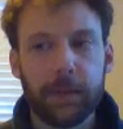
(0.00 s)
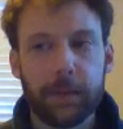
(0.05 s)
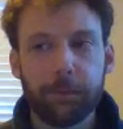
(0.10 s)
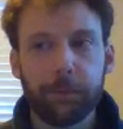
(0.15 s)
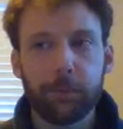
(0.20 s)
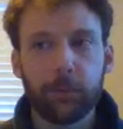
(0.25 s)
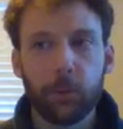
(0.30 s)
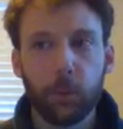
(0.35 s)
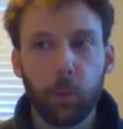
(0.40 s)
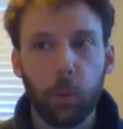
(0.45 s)

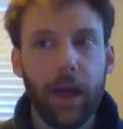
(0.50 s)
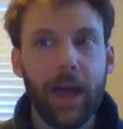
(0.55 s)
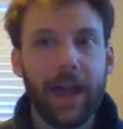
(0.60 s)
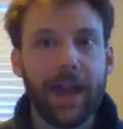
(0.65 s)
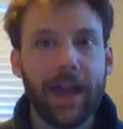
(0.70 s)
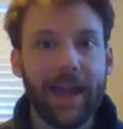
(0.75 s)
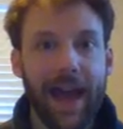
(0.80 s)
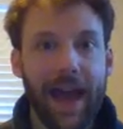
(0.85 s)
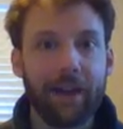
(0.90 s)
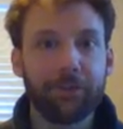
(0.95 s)
people
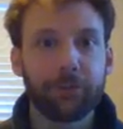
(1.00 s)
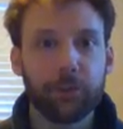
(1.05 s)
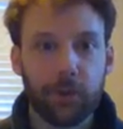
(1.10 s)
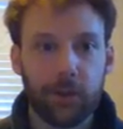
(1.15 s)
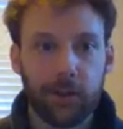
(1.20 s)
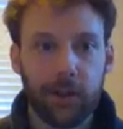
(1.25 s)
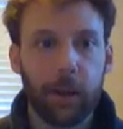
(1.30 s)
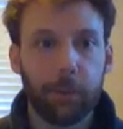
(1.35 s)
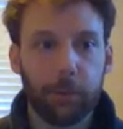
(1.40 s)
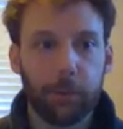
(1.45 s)
away
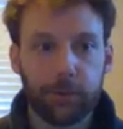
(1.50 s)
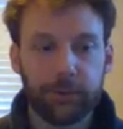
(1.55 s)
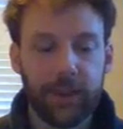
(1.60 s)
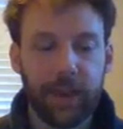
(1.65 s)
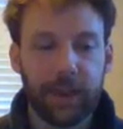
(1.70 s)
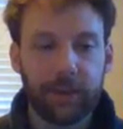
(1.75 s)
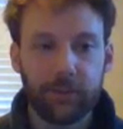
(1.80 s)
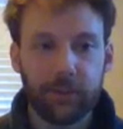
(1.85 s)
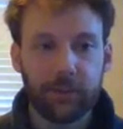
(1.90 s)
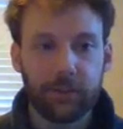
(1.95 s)
after a couple
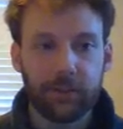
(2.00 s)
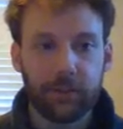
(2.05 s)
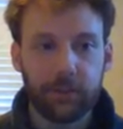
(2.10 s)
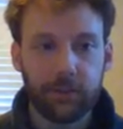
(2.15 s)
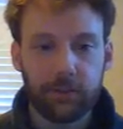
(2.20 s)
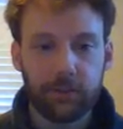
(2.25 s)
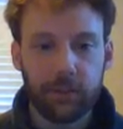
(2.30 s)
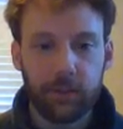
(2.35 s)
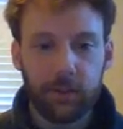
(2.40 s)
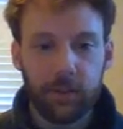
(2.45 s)

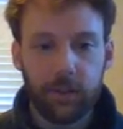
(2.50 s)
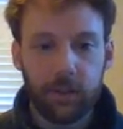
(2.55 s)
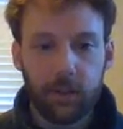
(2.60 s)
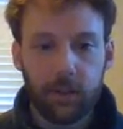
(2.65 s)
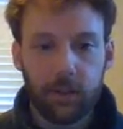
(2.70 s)
sessions